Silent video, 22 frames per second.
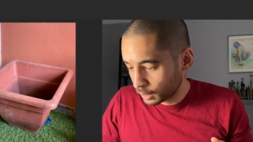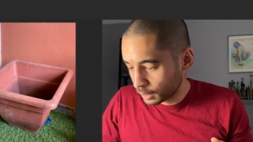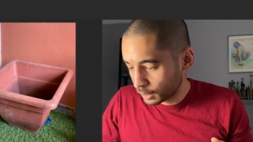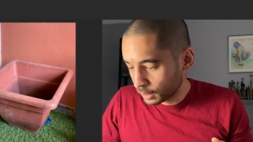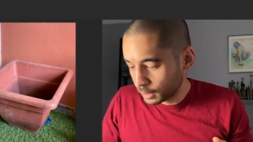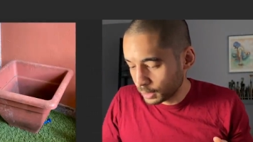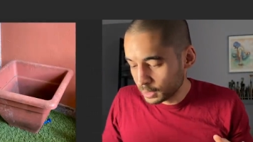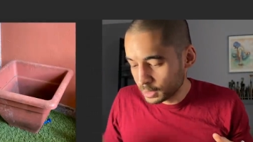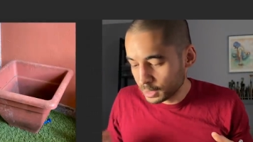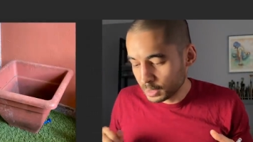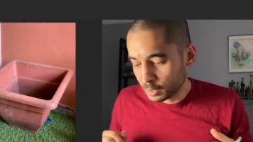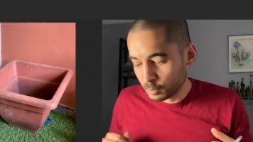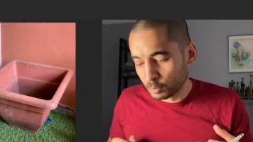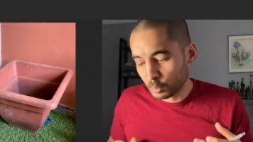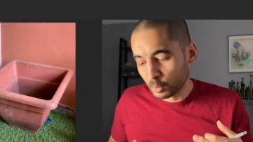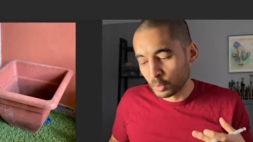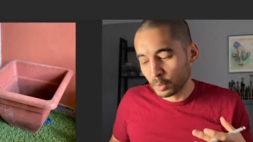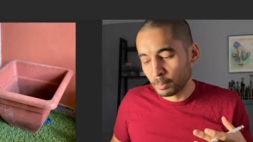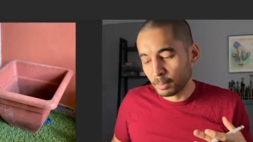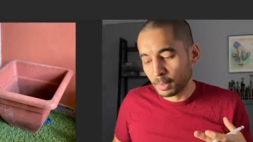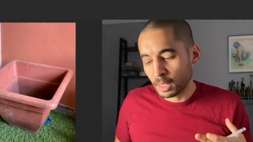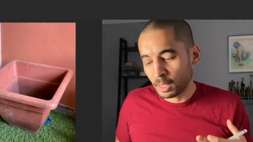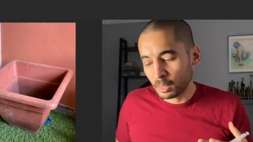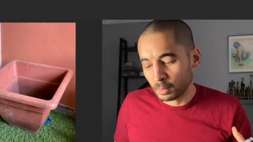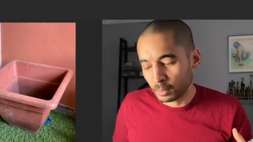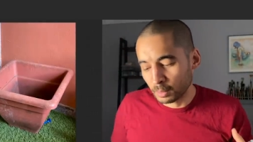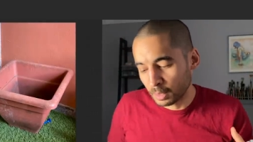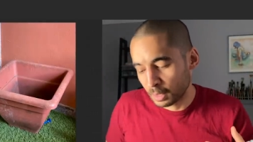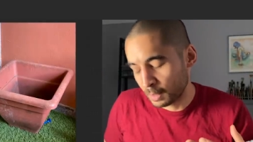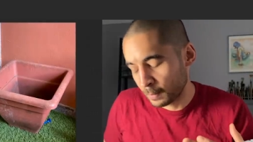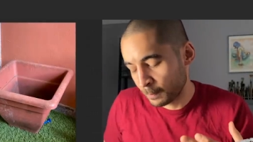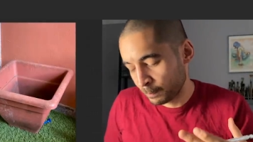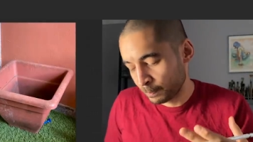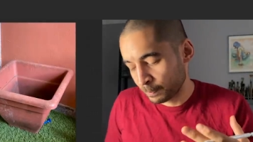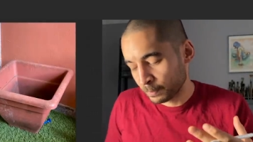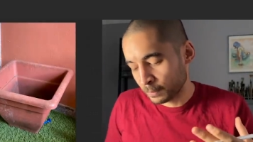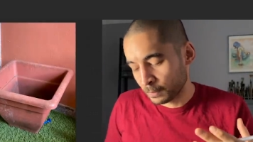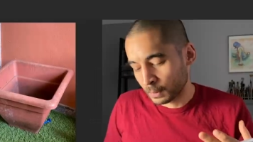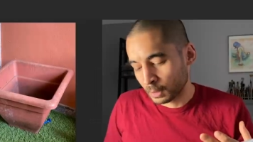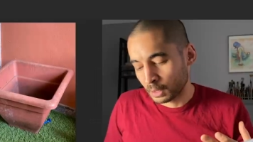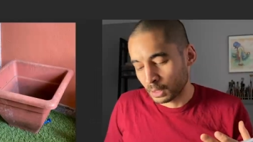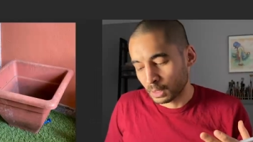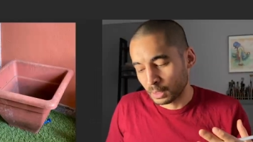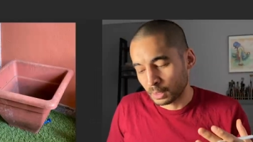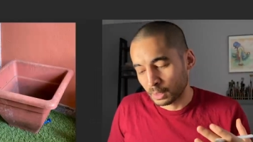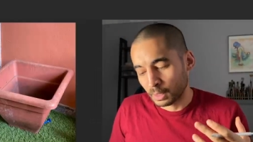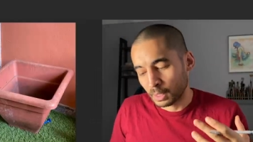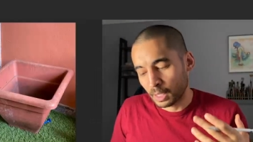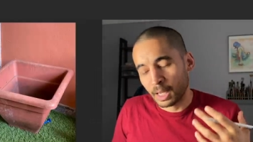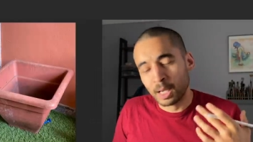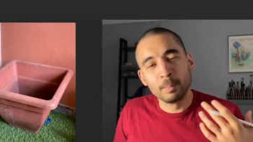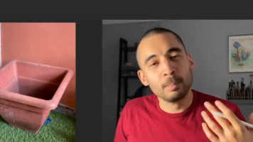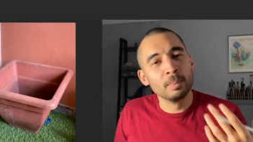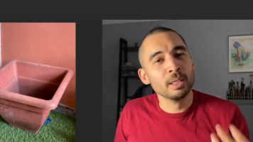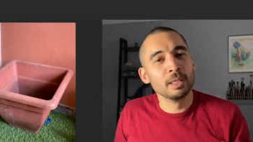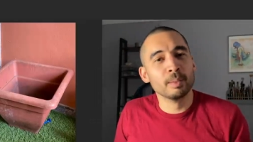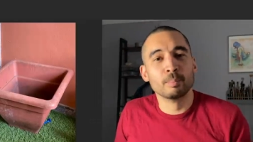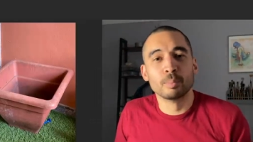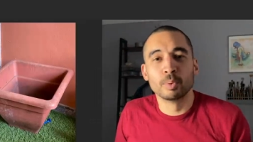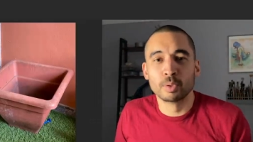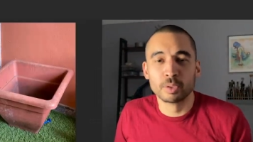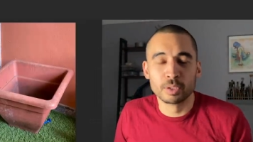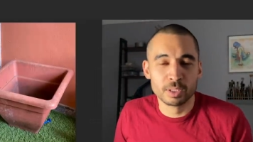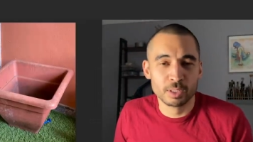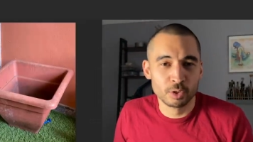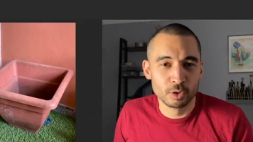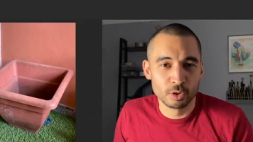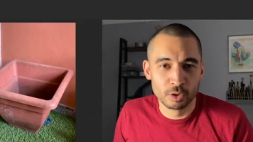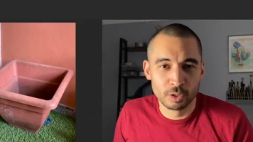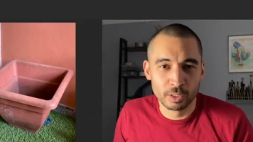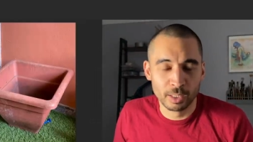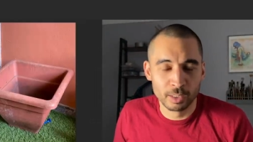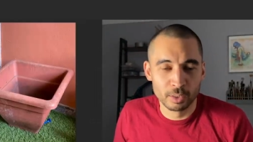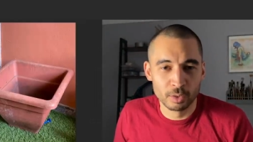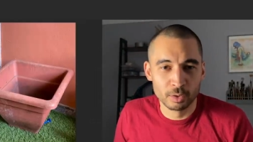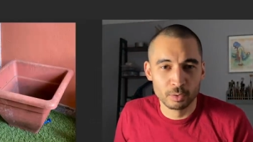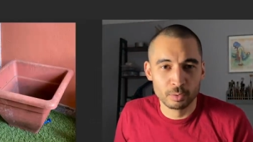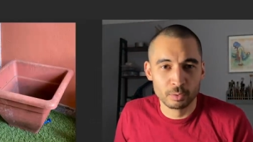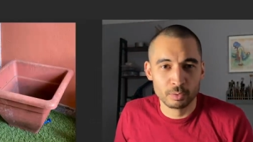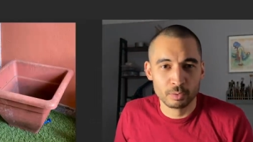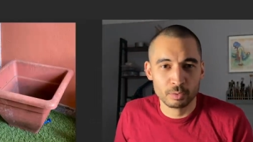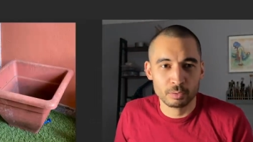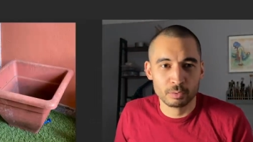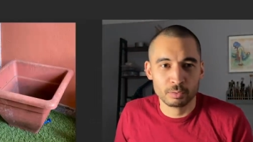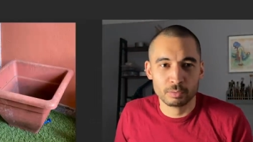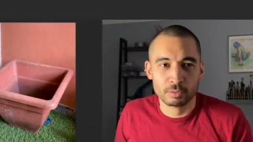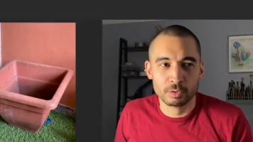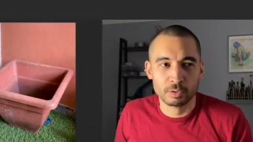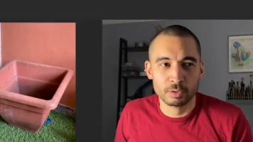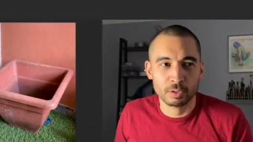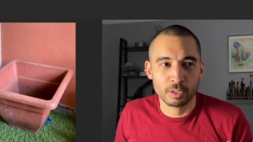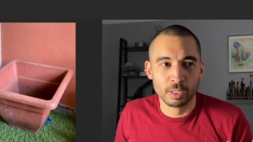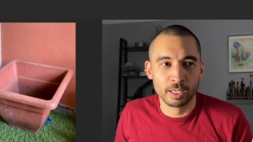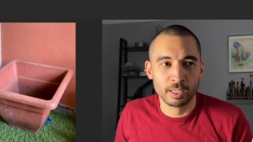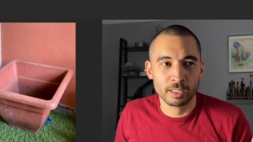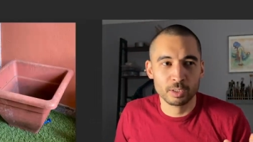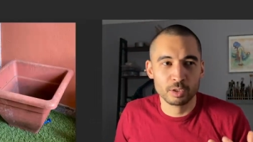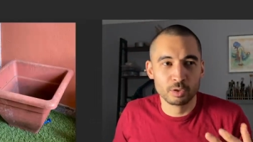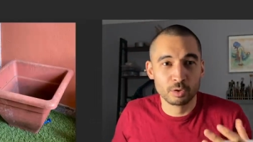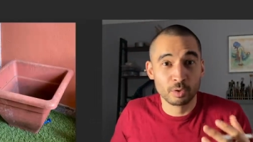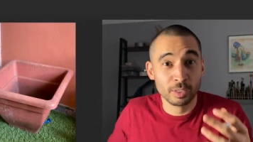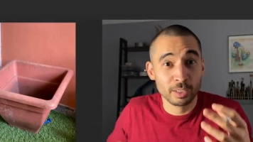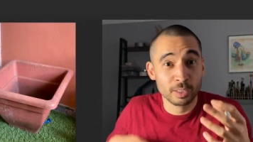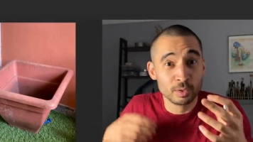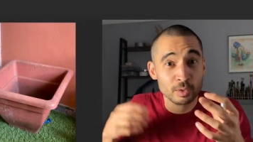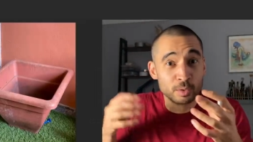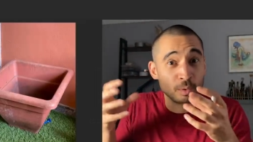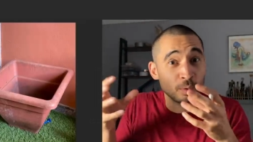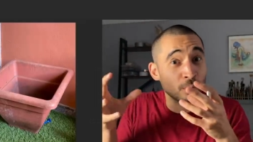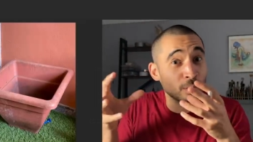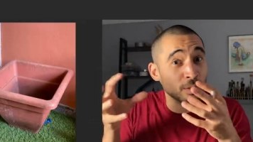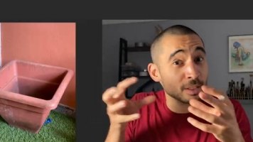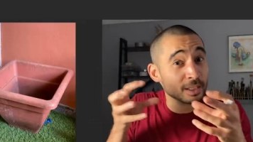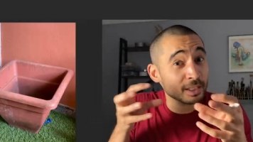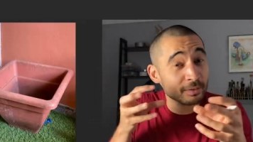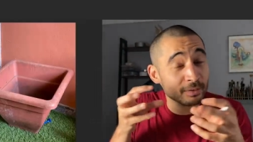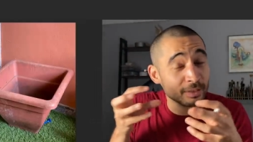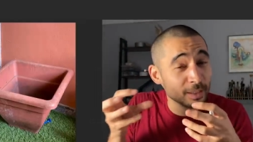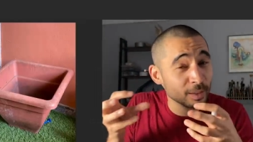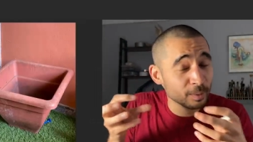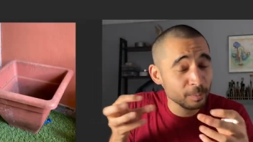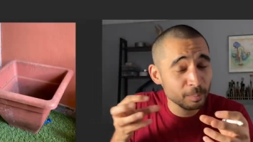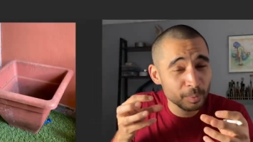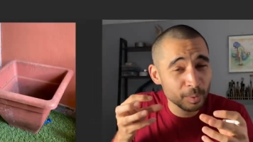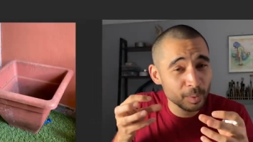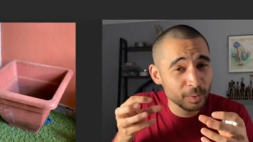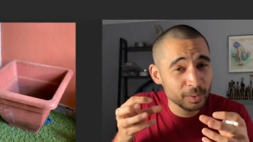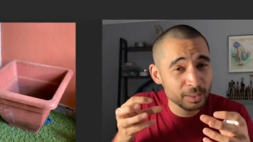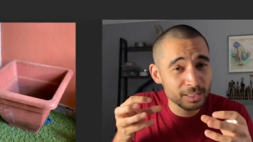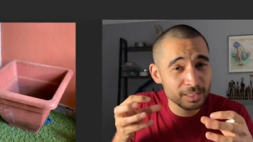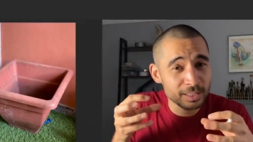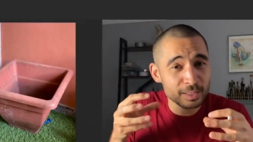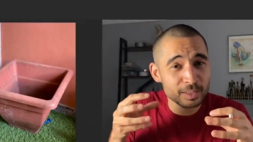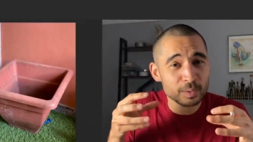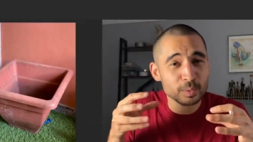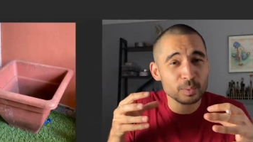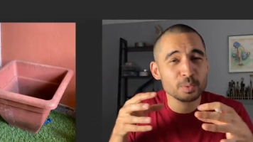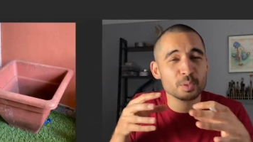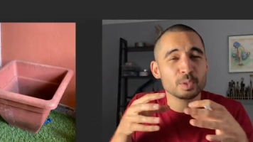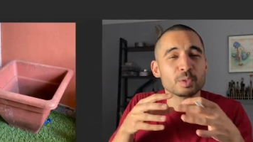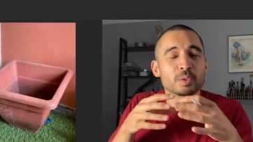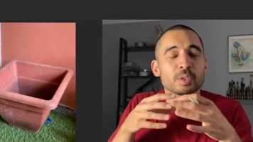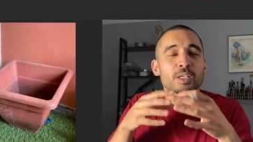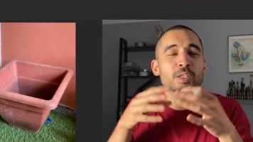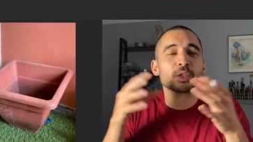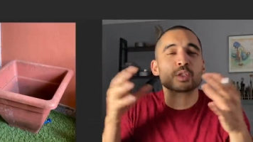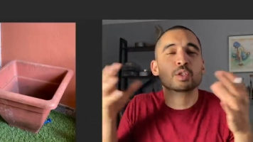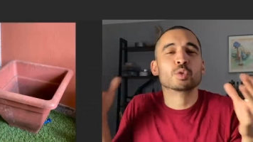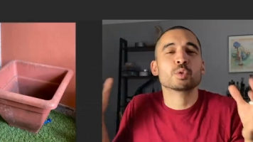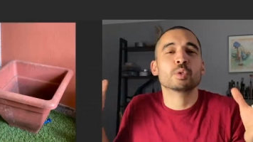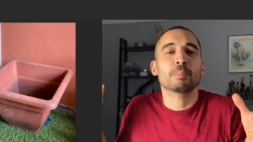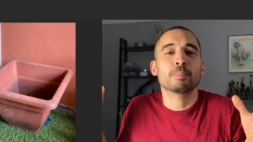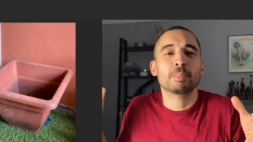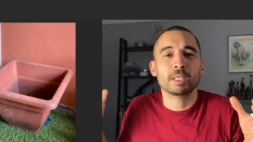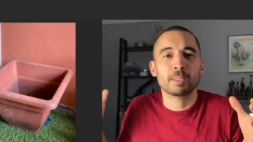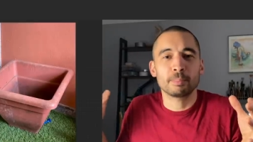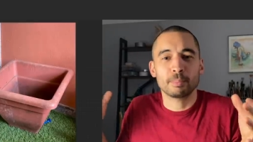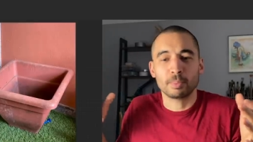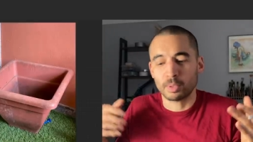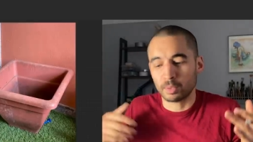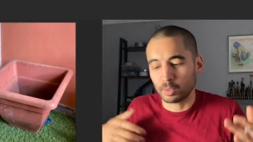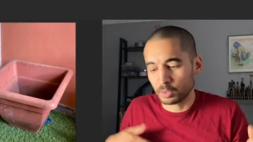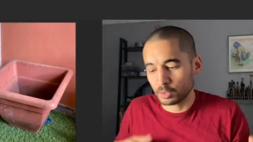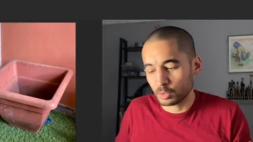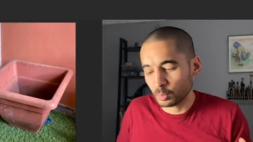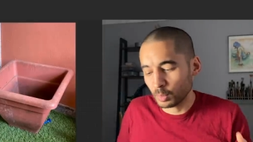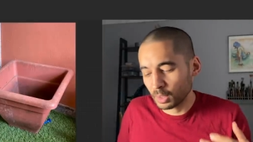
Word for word: and this is more about how many boxes should I use? Should I try and do lots of little boxes or try and do a big box?